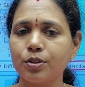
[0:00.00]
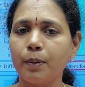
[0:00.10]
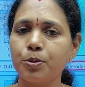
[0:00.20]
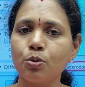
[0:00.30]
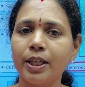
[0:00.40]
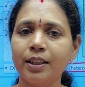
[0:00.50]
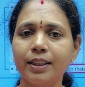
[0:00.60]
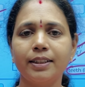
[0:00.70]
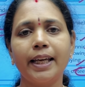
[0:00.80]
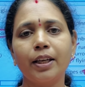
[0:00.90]
So up to then
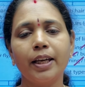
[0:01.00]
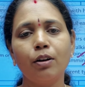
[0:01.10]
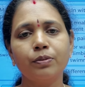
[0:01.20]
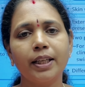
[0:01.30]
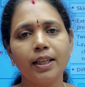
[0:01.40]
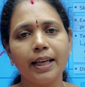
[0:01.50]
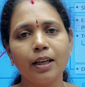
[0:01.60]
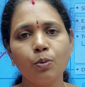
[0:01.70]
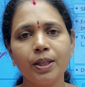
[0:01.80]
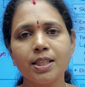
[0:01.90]
they'll take care of their
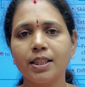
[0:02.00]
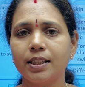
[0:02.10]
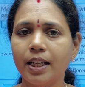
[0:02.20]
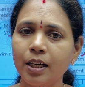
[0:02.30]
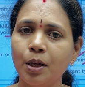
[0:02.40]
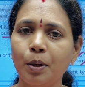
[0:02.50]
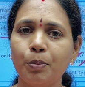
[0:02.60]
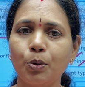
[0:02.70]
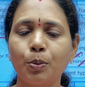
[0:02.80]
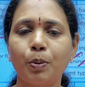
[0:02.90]
young ones in their
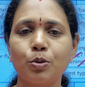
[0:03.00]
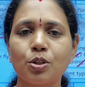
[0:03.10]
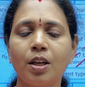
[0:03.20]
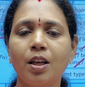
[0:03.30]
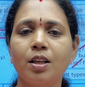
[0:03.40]
brood pouch.